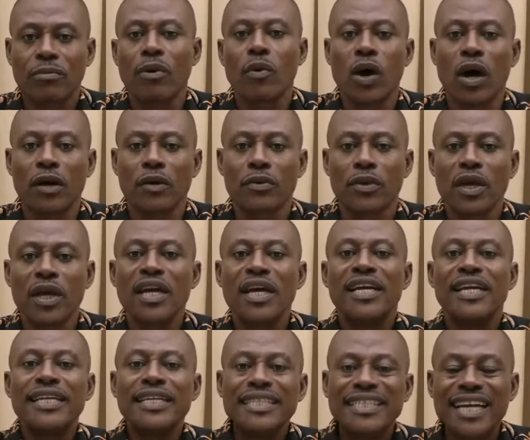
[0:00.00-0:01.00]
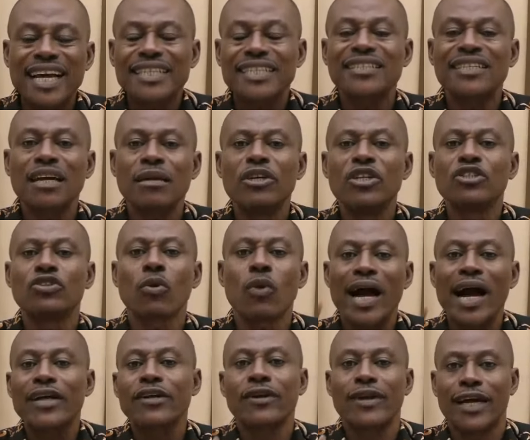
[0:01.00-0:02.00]
Number one, is getting them
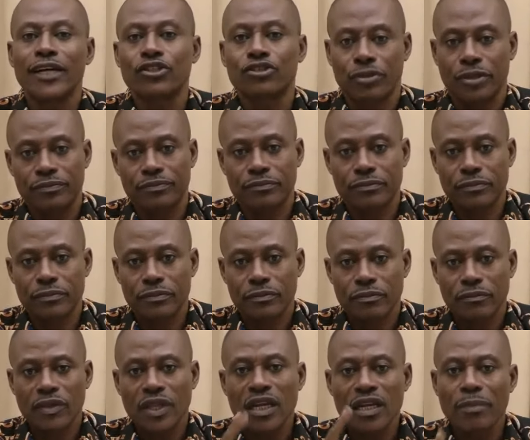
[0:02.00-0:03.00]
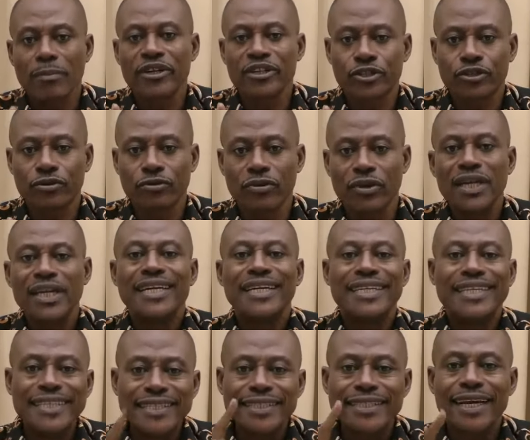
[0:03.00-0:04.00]
into idolatry. Number two,
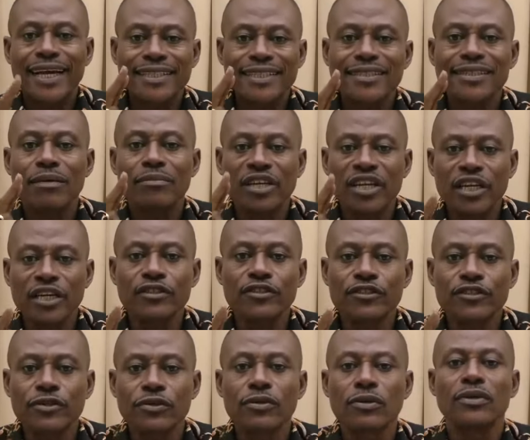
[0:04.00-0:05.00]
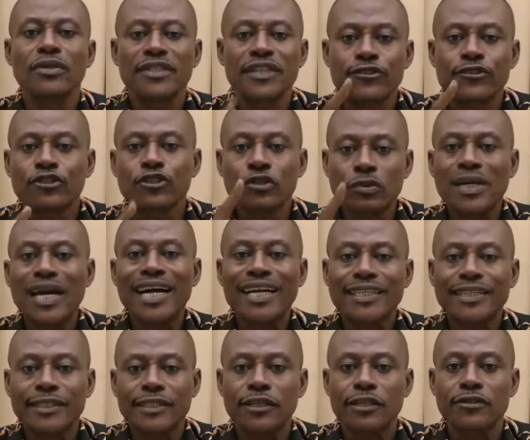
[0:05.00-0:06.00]
is getting them into
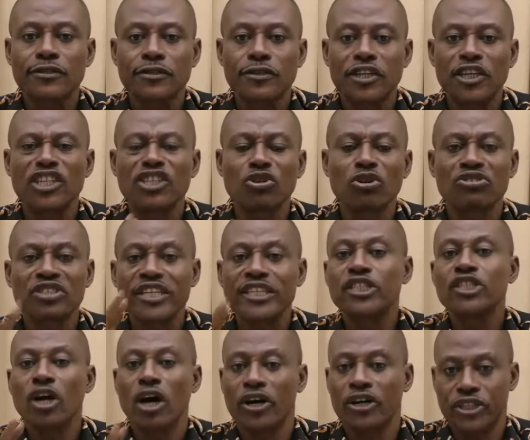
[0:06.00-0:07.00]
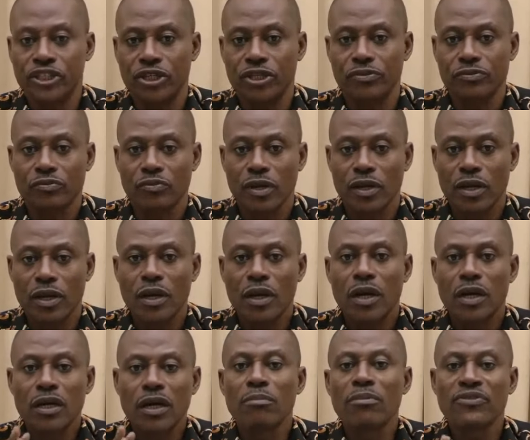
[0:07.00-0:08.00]
distraction, into seduction.
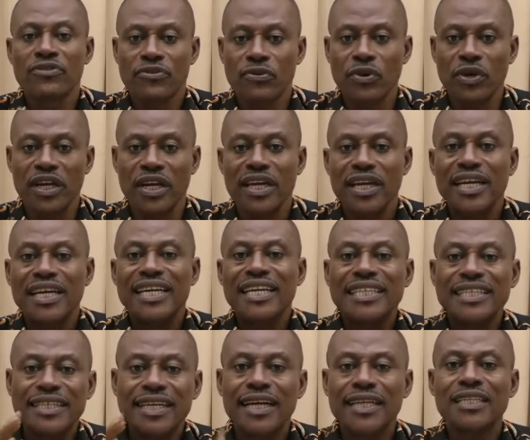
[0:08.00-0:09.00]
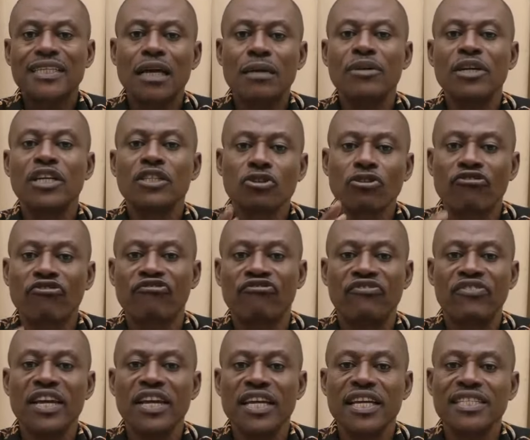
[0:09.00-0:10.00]
Number three, is getting them into
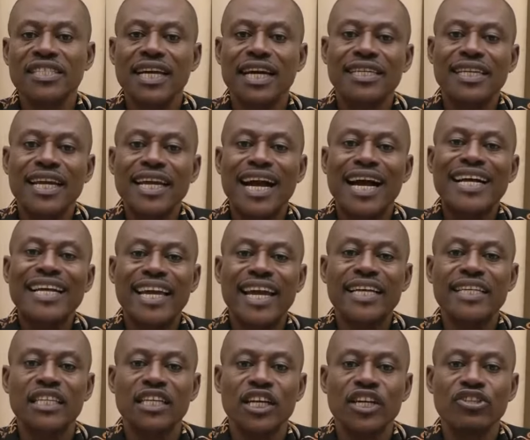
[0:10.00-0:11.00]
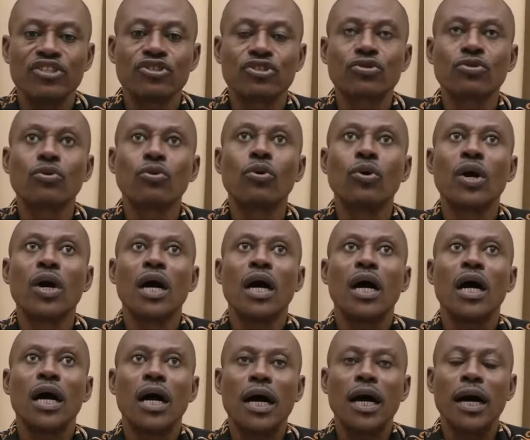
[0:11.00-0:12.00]
feeling that they can get into
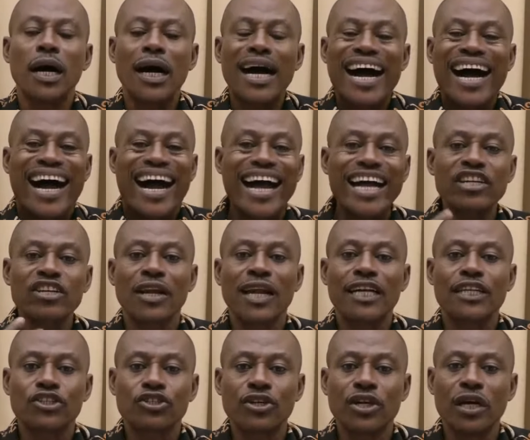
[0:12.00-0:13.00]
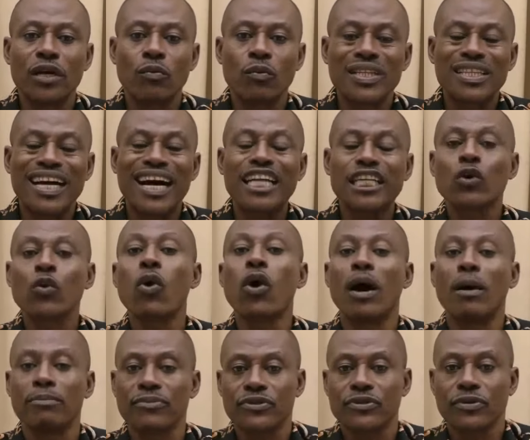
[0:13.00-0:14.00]
idolatry without
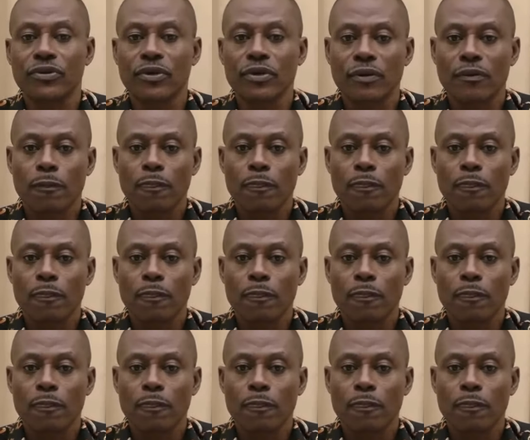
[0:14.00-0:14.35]
qualms.